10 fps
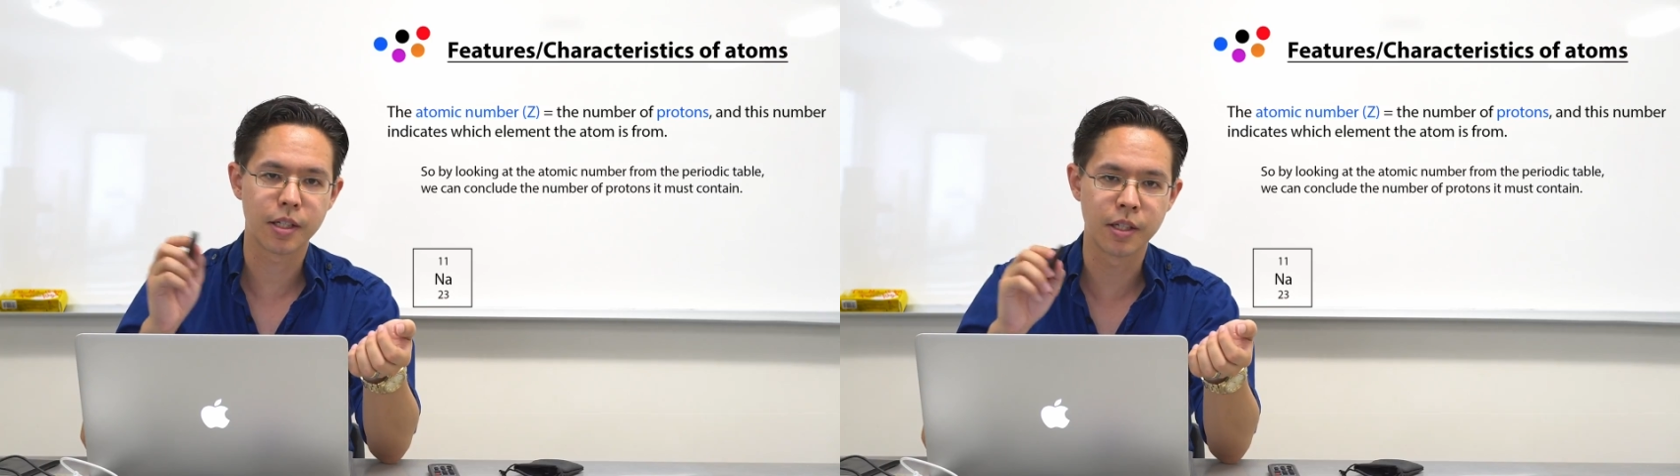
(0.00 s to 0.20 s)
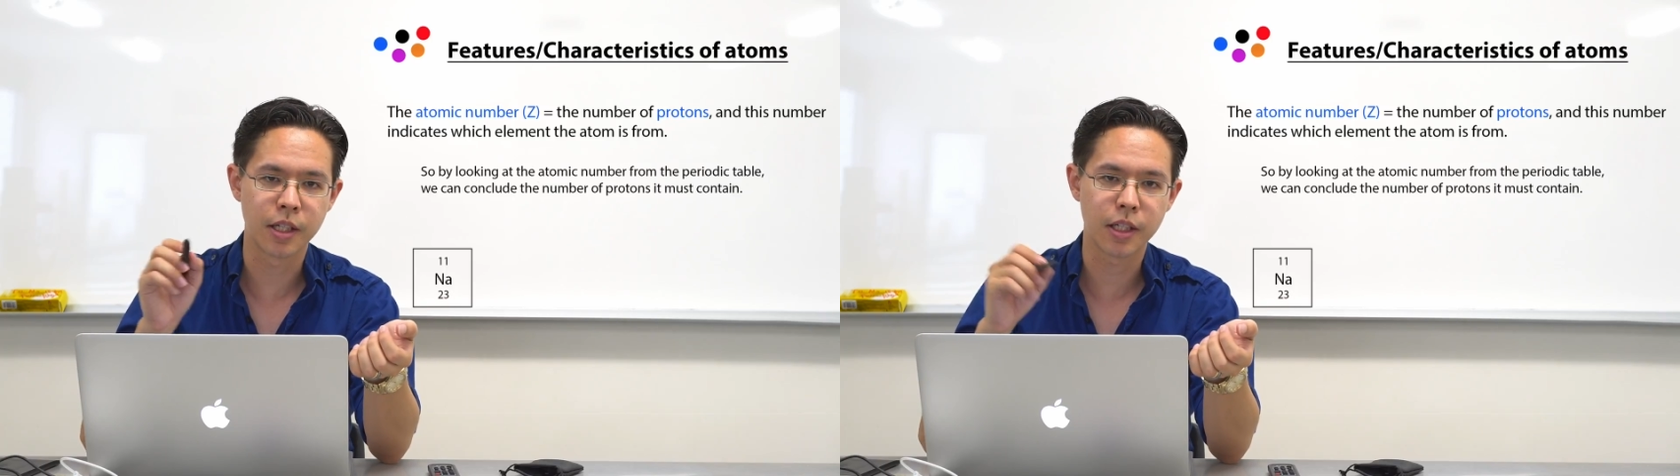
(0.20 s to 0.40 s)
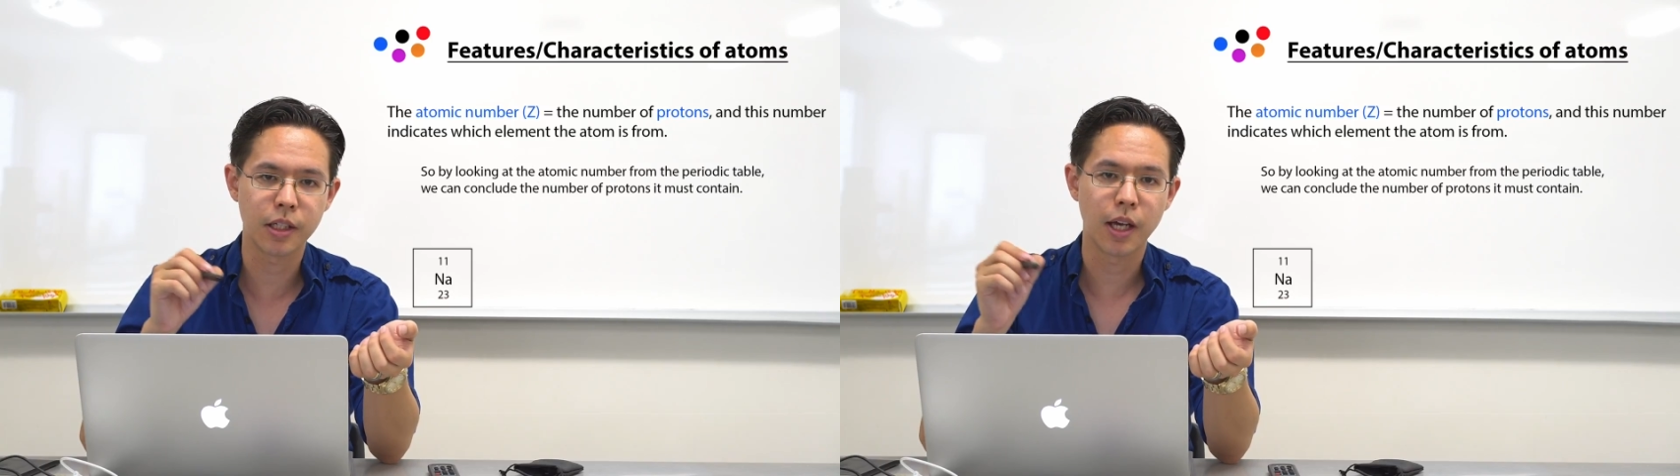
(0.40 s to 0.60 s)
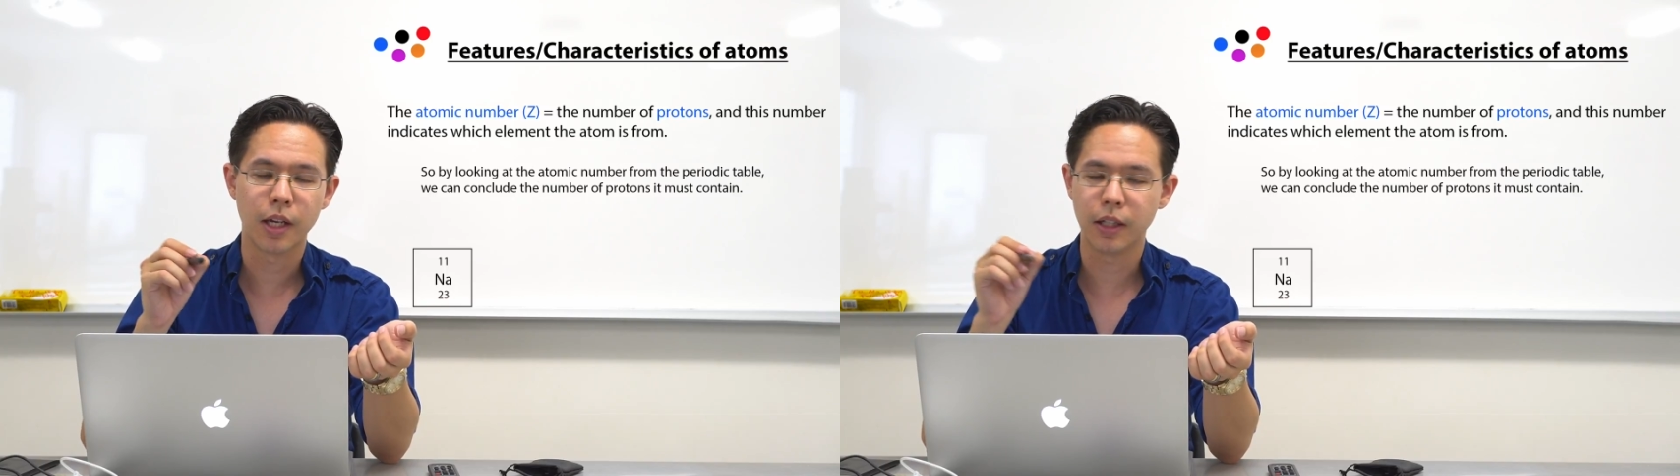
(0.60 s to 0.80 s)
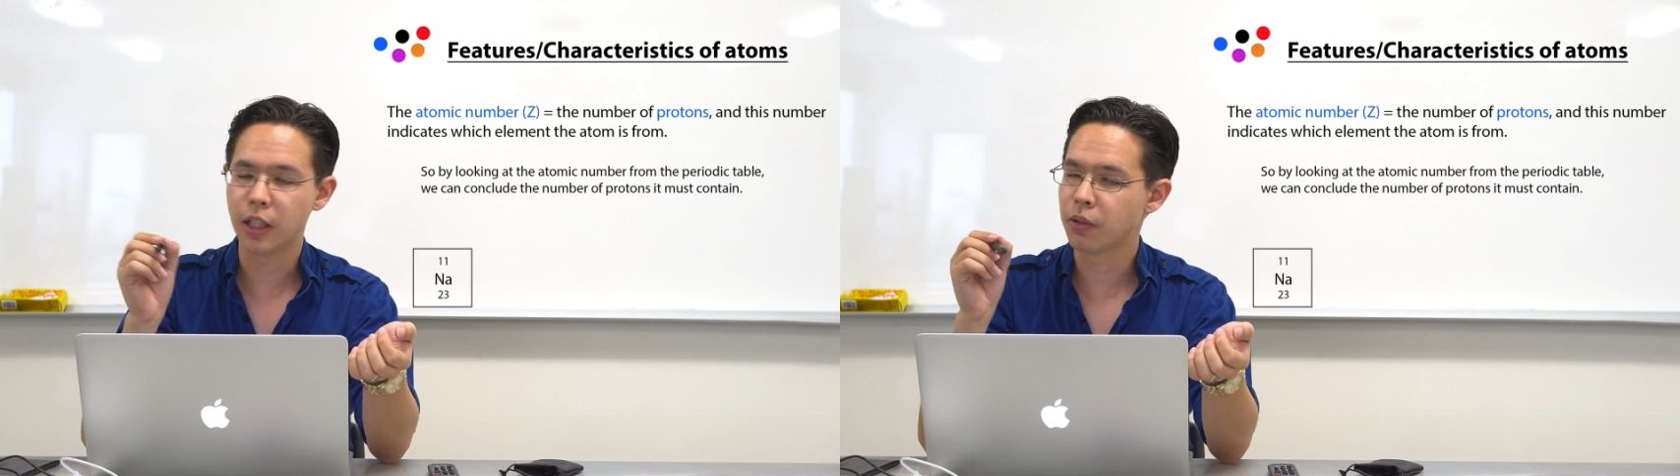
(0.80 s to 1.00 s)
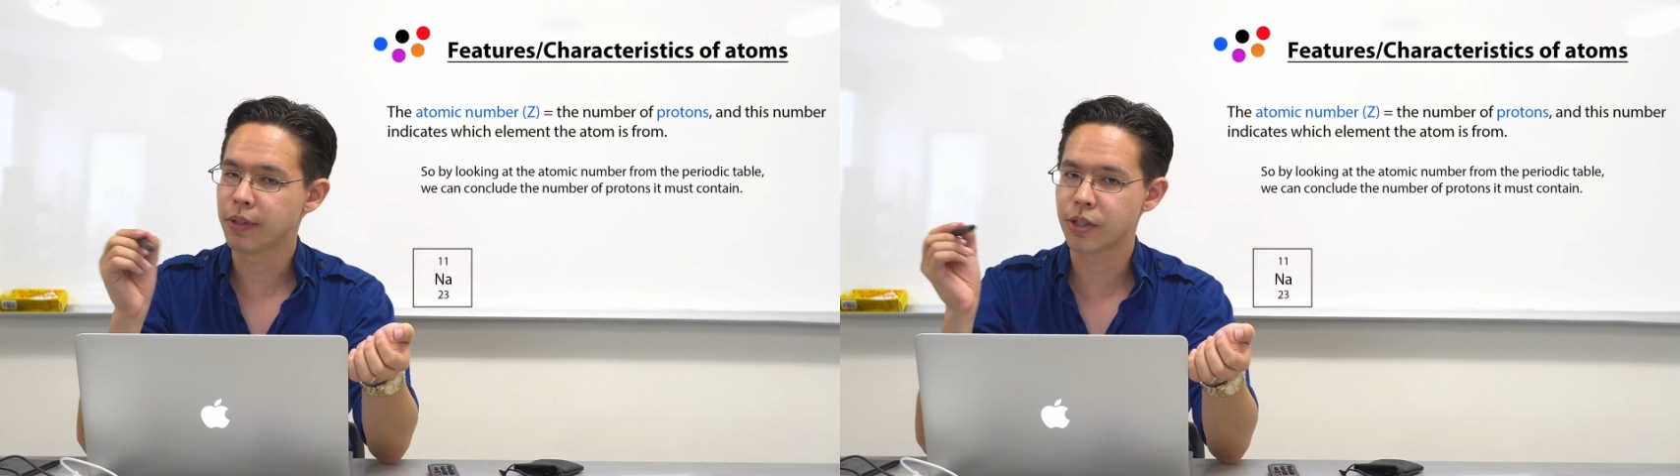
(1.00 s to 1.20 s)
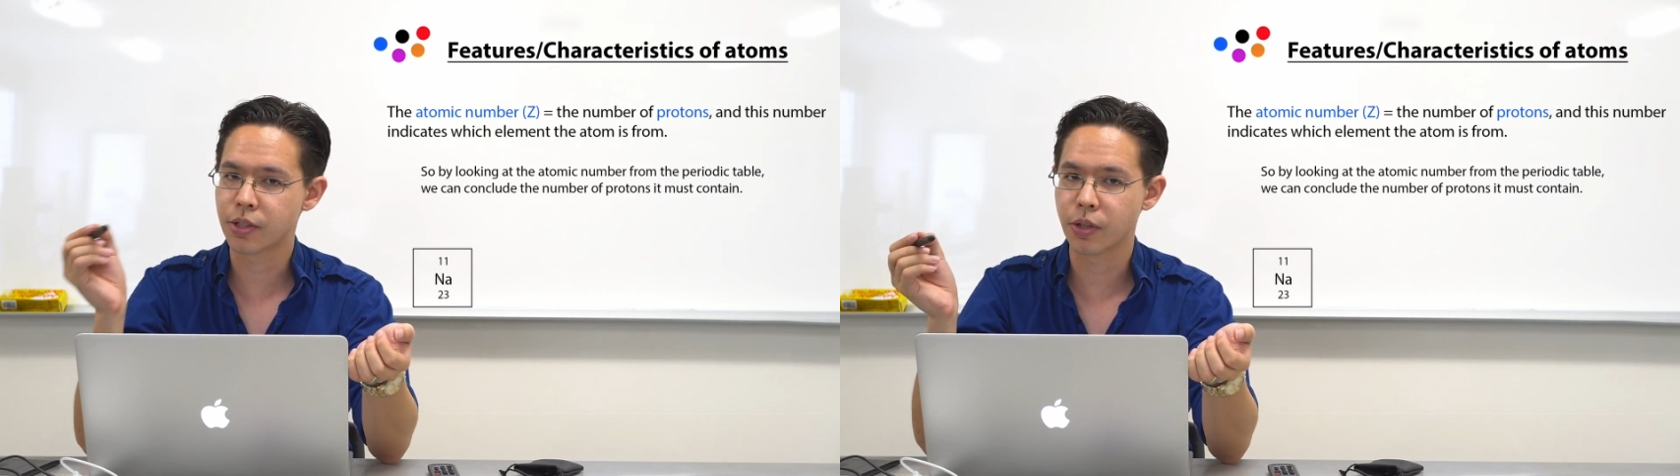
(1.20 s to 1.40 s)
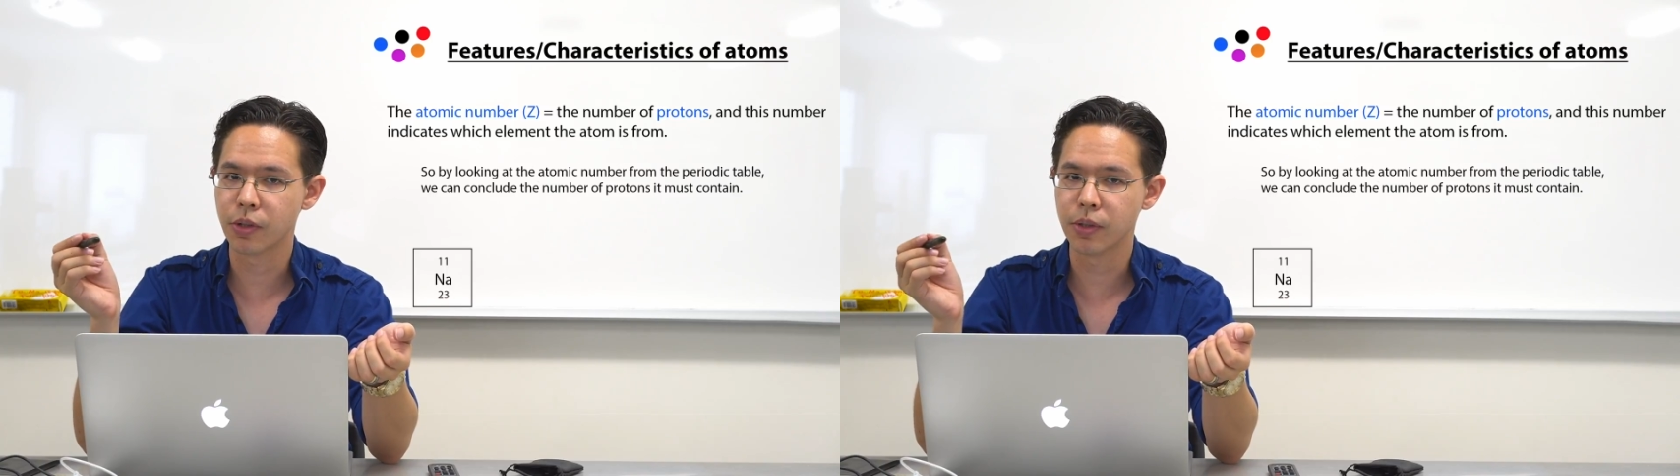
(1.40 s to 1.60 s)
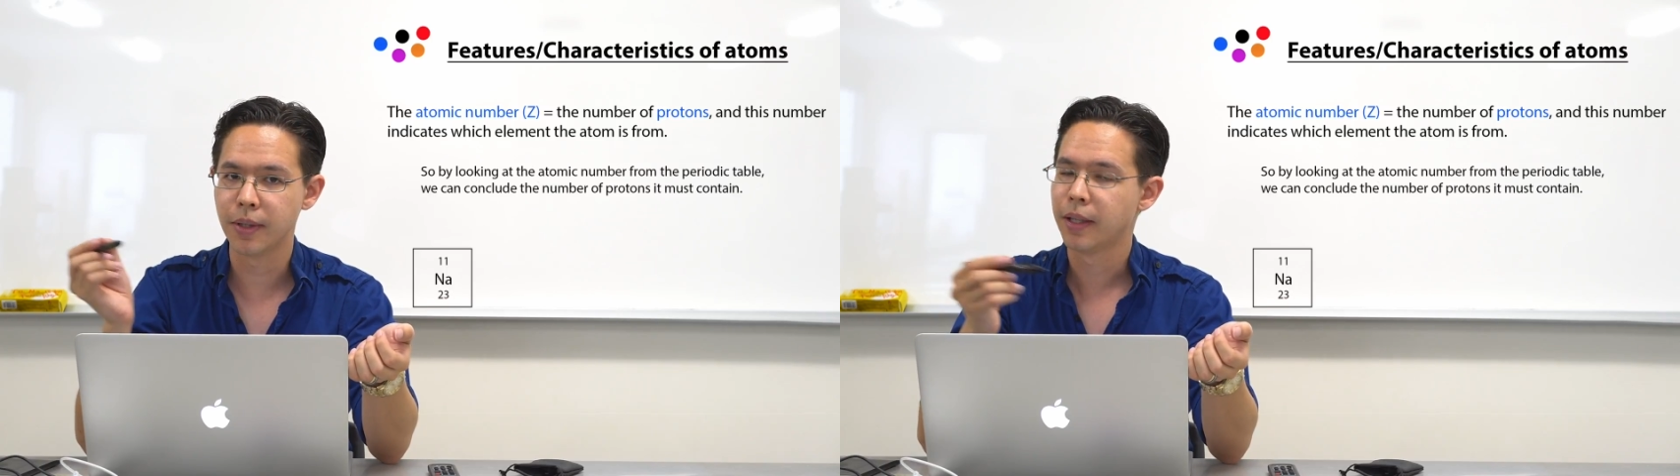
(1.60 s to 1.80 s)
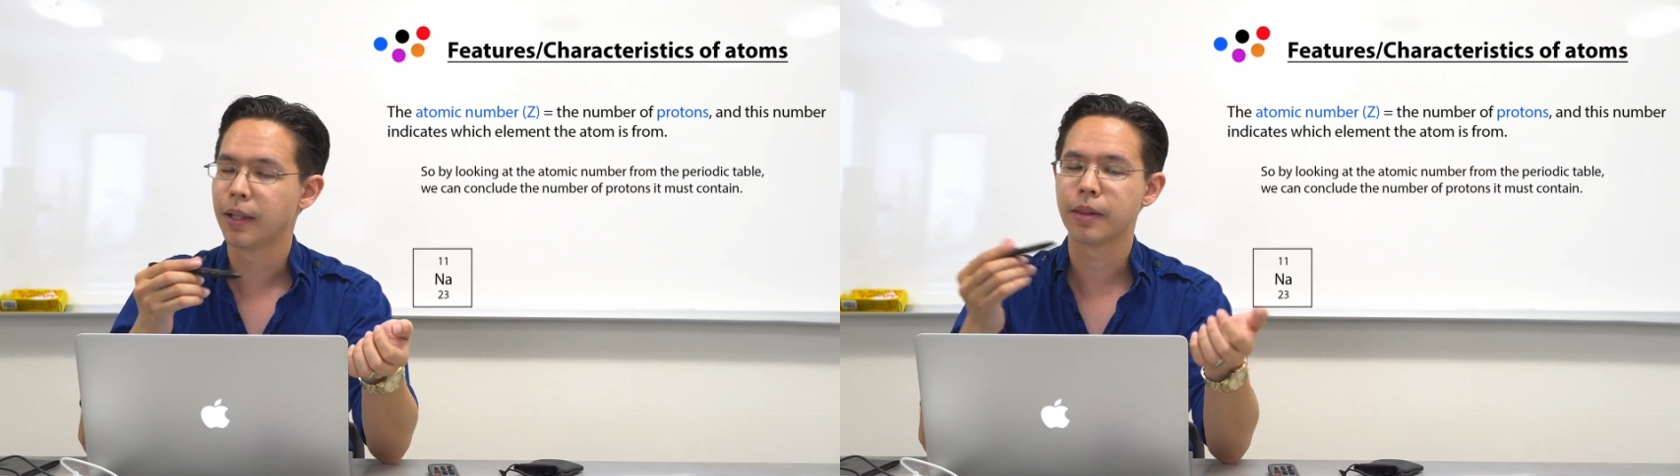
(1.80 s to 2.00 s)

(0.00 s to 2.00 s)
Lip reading: Z equals 2,